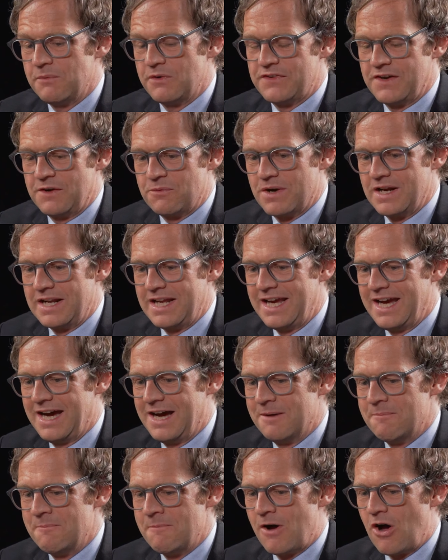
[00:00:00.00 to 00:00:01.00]
was it really.
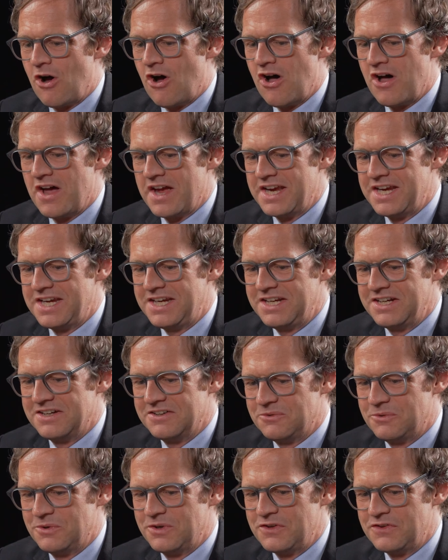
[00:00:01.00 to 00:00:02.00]
Um, I
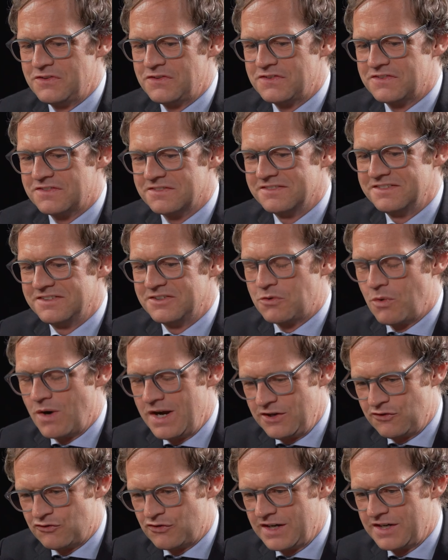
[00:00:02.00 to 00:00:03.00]
was
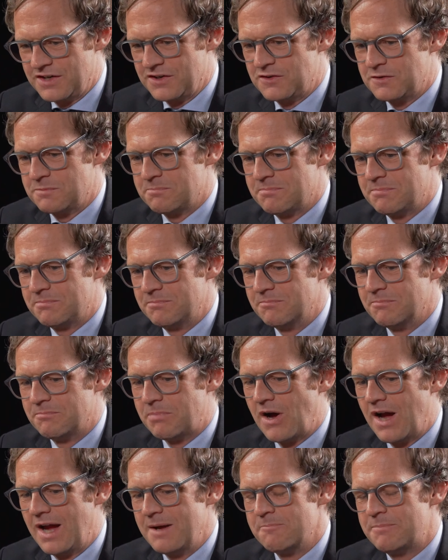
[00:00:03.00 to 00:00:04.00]
quite triggered
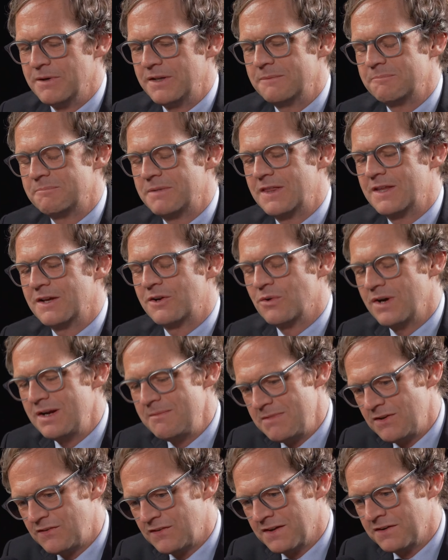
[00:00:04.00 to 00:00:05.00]
by, but but the
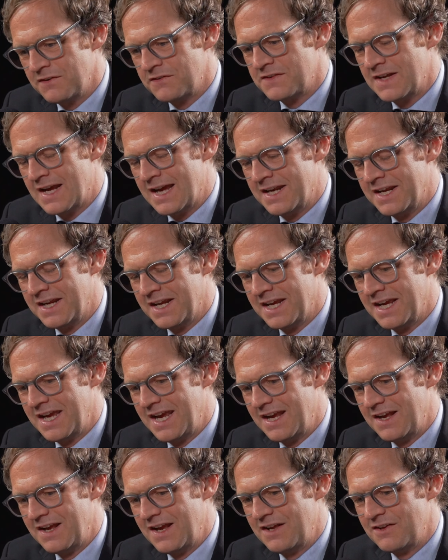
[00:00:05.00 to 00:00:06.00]
great misunderstanding
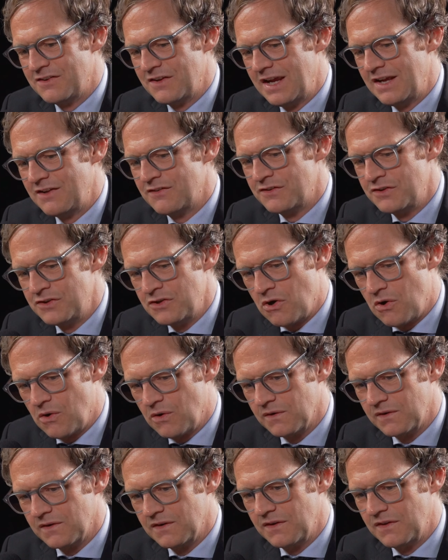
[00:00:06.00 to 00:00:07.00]
is, is
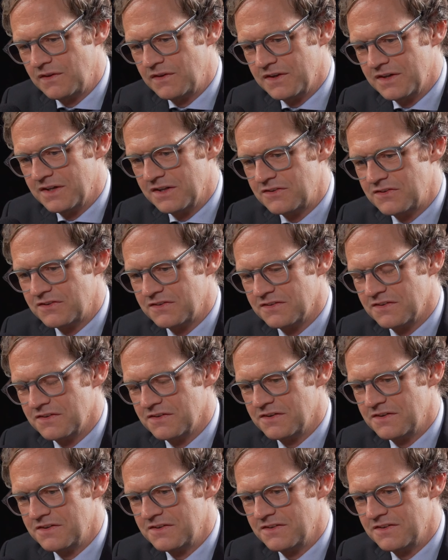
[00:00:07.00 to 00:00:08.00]
not that
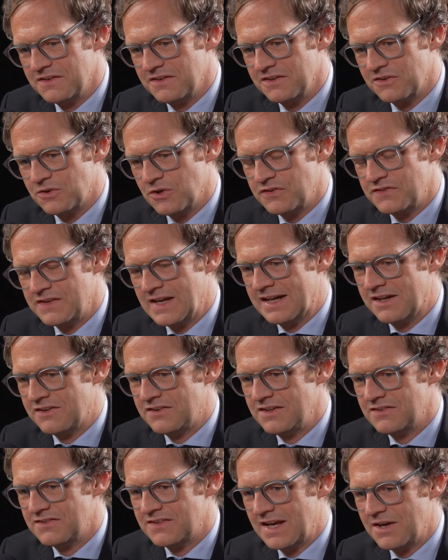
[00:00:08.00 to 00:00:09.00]

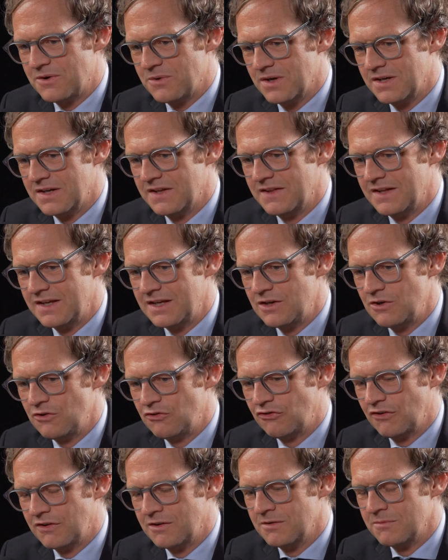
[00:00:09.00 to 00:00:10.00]
Christianity is sacred and that you
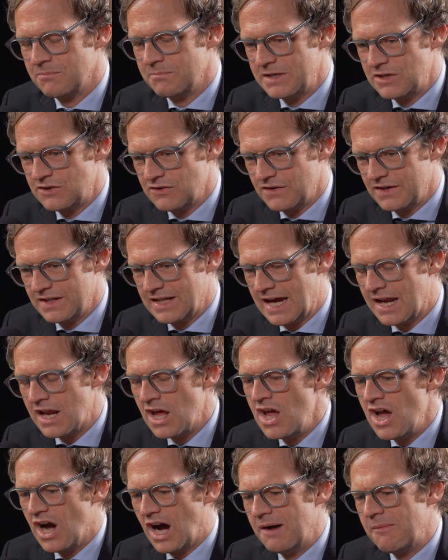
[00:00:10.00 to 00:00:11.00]
shouldn't be doing that.
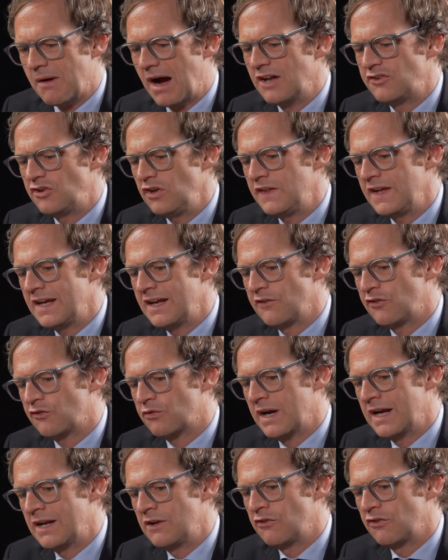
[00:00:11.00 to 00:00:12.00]
Um, I do think it's
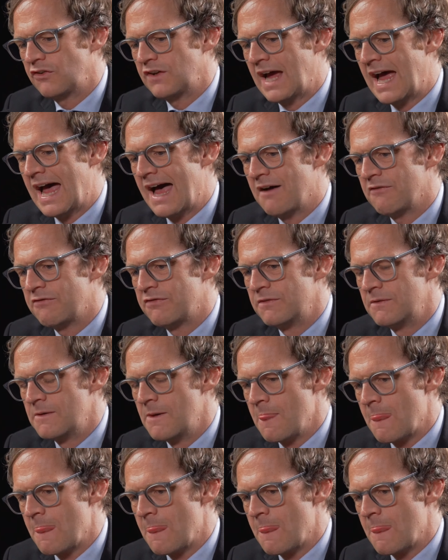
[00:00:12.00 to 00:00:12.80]
strange to have